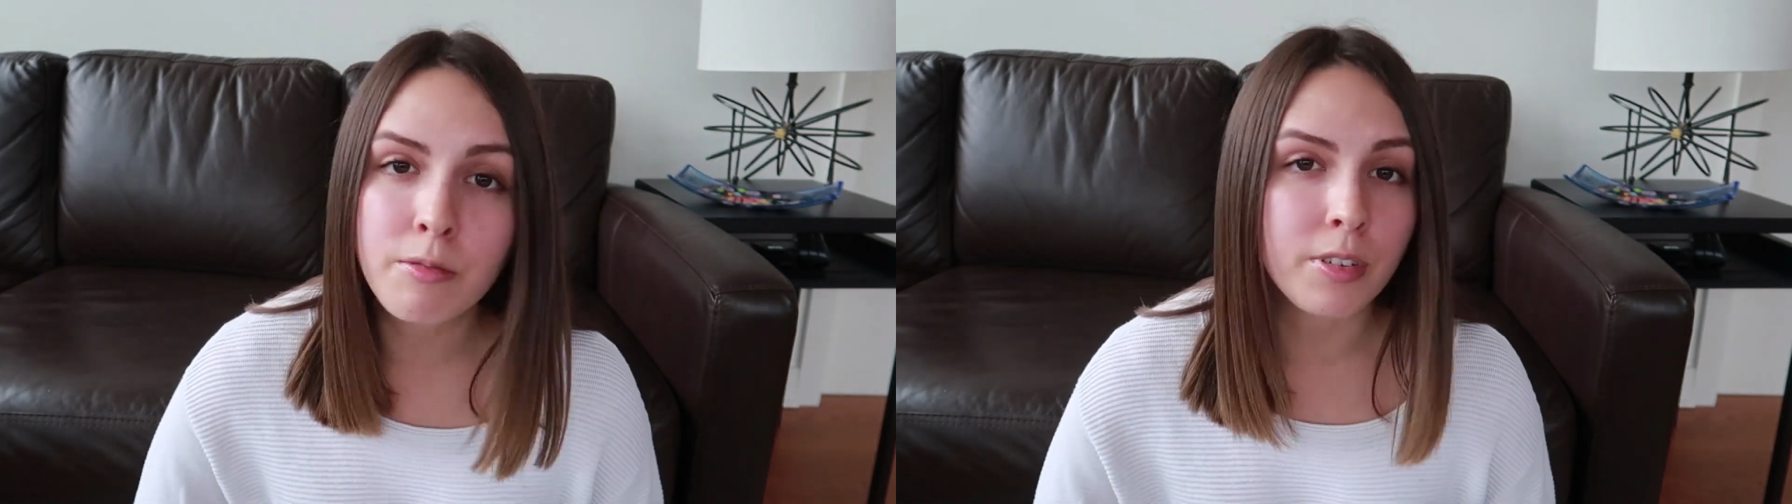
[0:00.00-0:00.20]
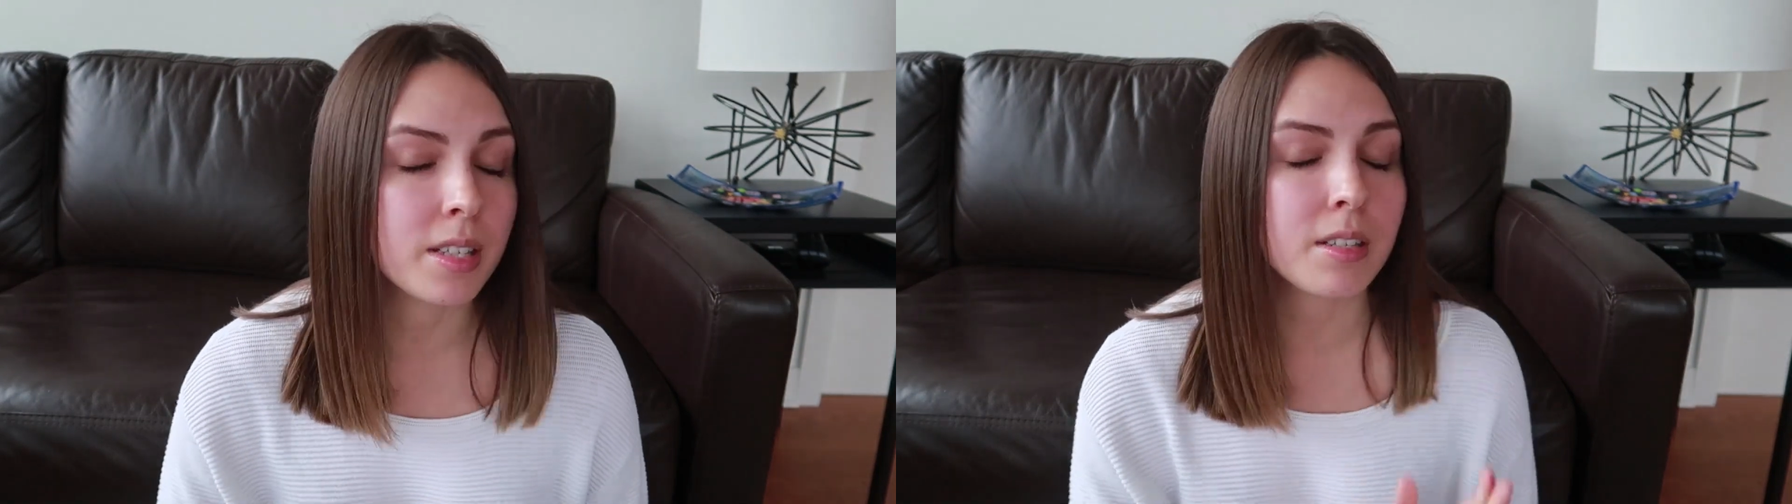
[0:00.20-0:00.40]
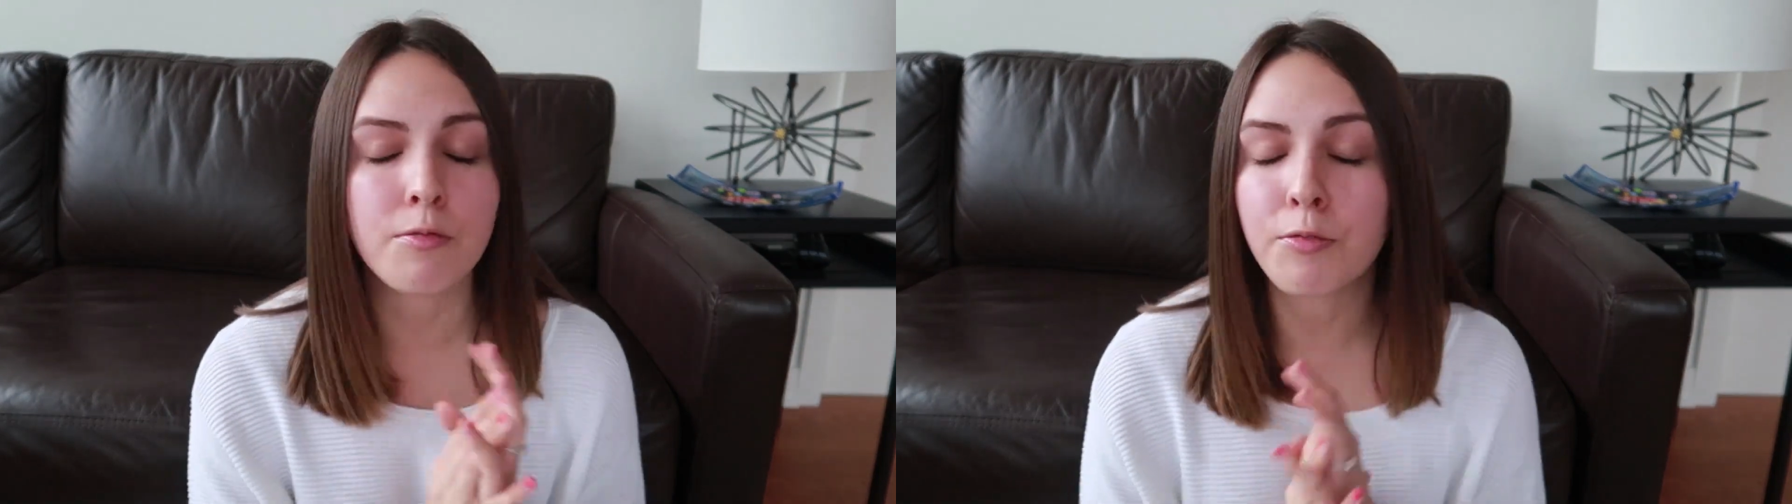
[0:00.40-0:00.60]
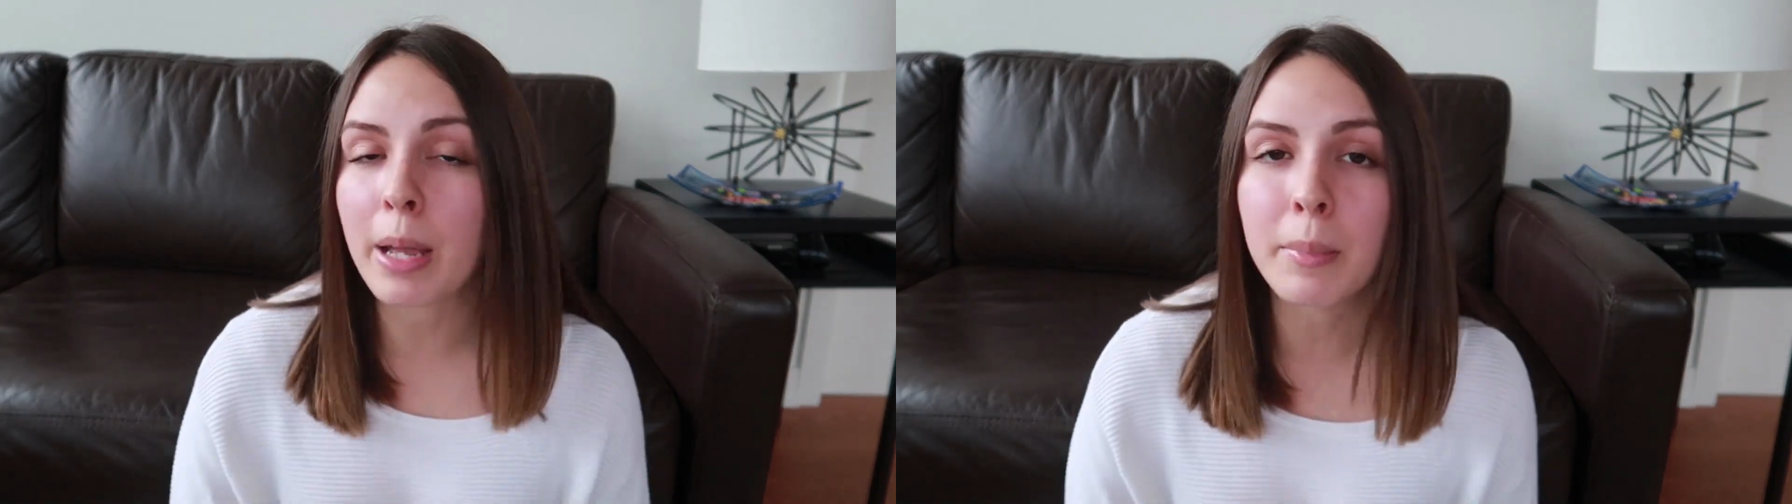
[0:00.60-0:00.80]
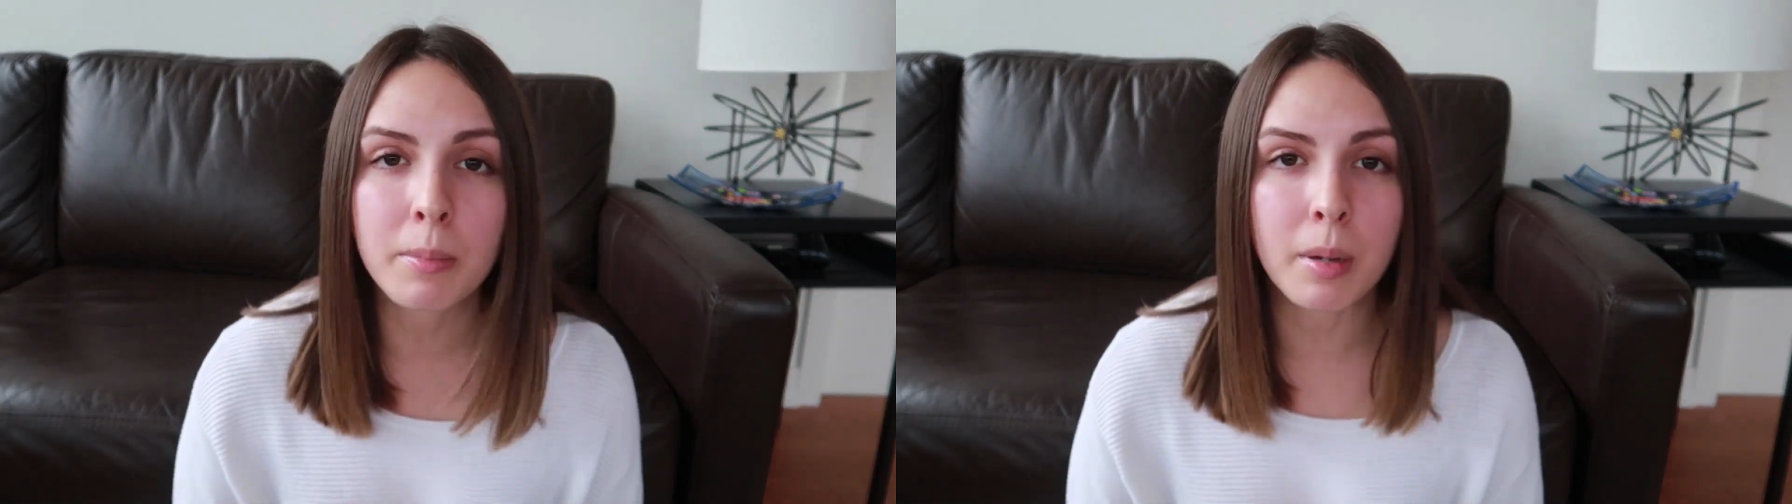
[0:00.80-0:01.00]
and
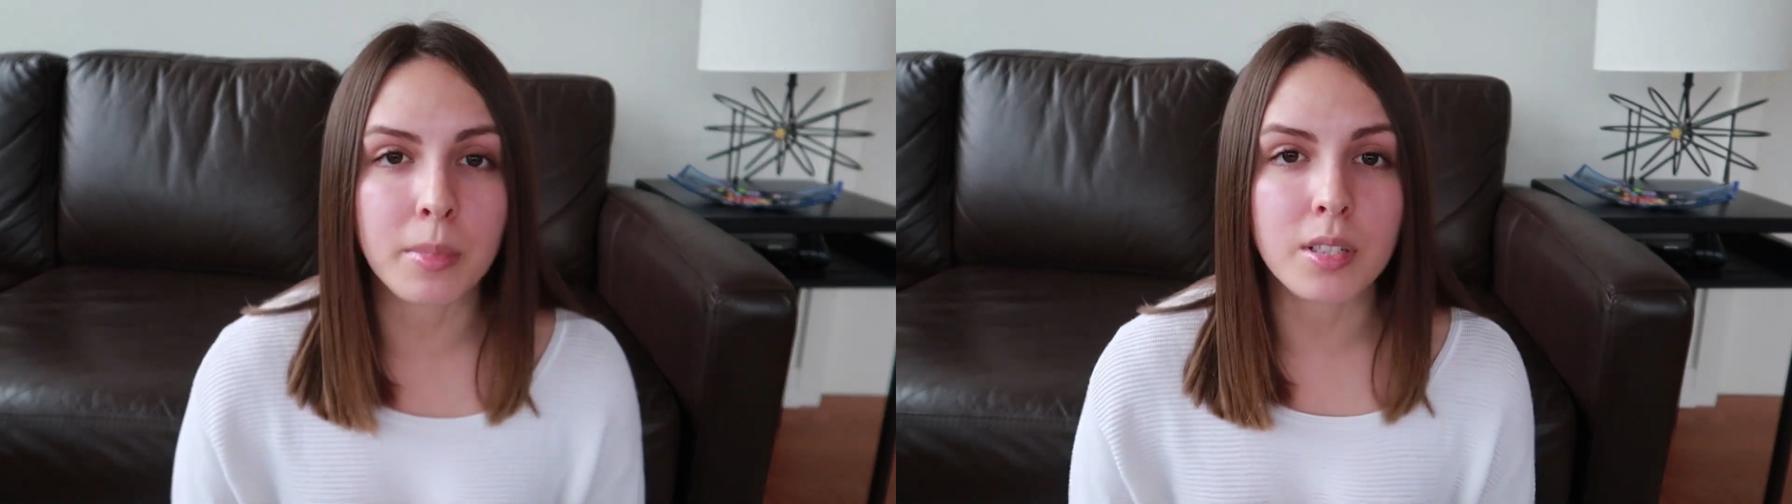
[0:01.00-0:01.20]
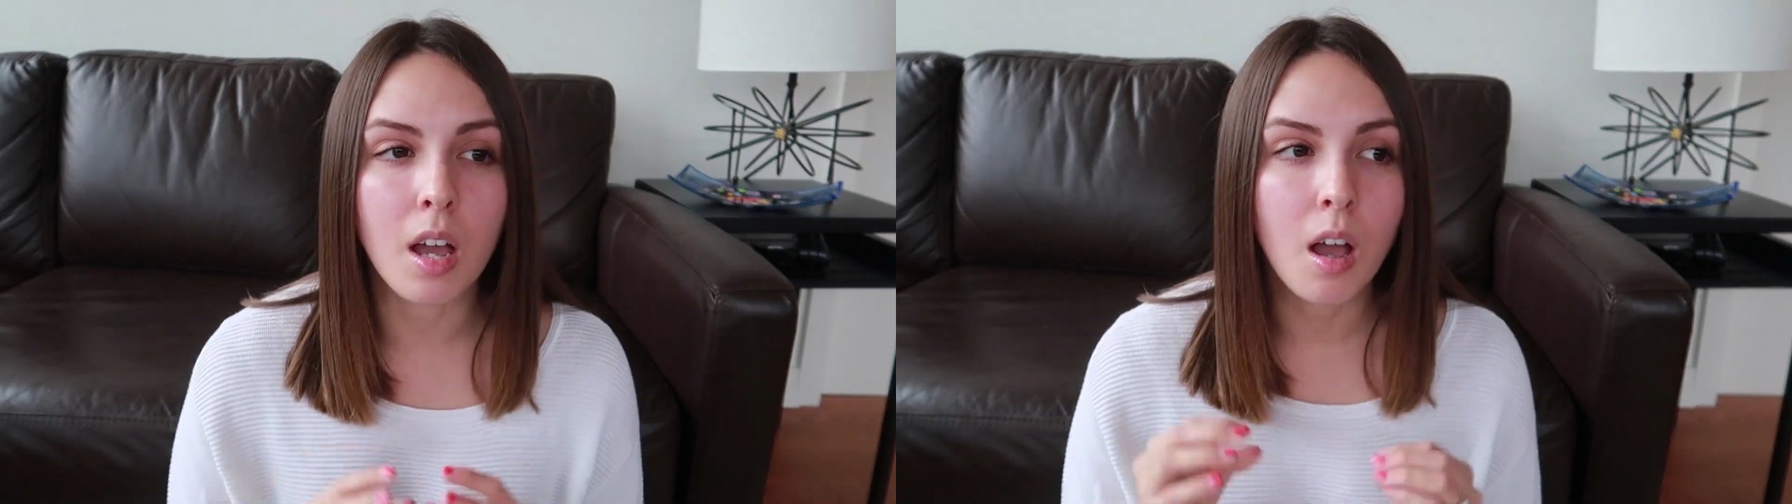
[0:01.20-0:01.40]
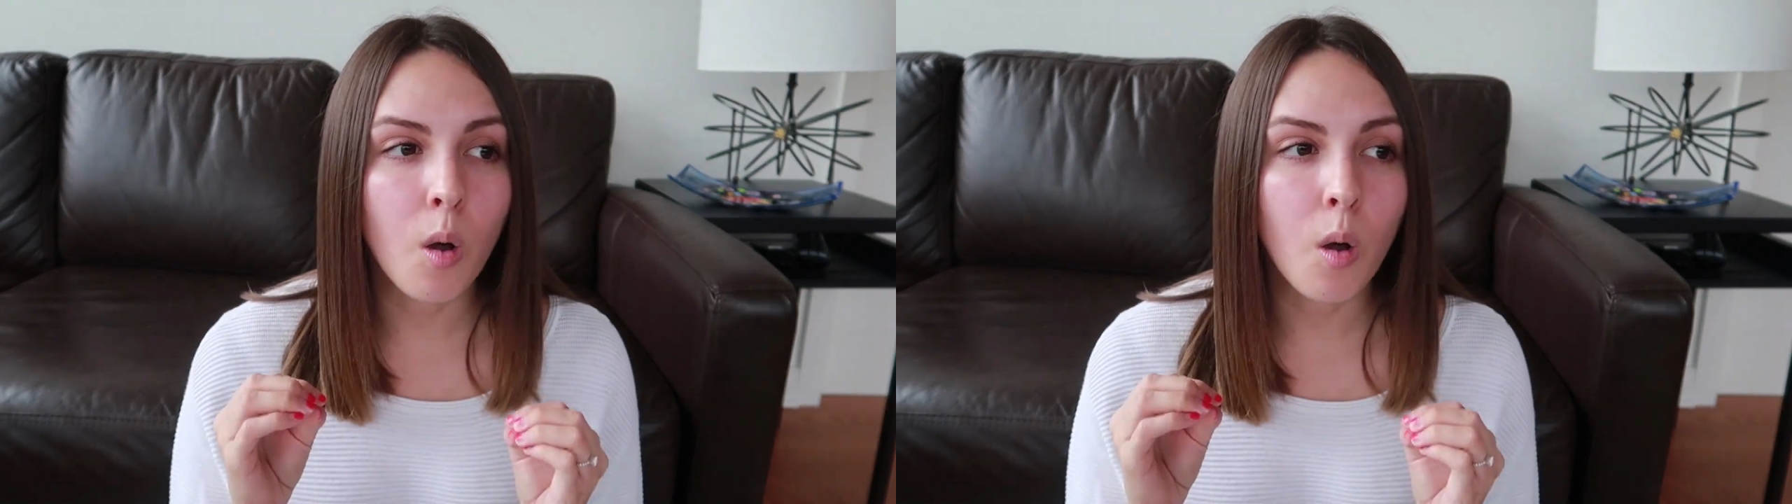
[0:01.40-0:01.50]
family members,